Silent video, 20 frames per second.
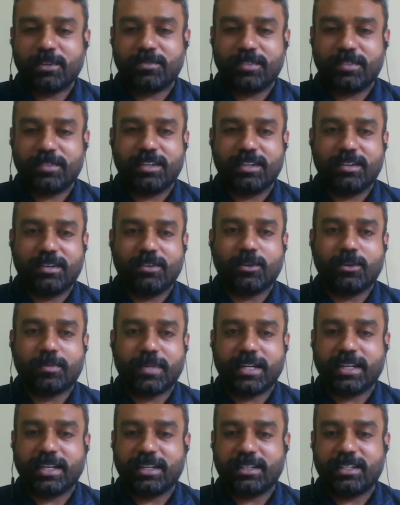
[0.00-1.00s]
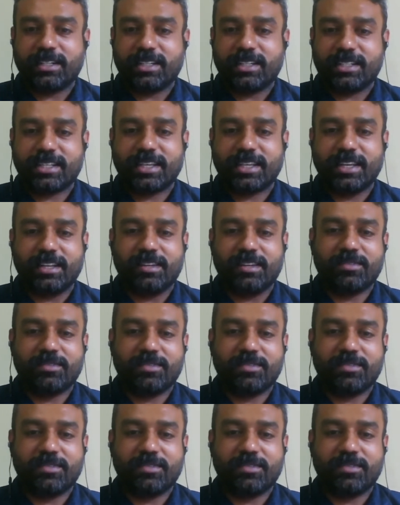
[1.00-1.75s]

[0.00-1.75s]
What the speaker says: of operating at that scale.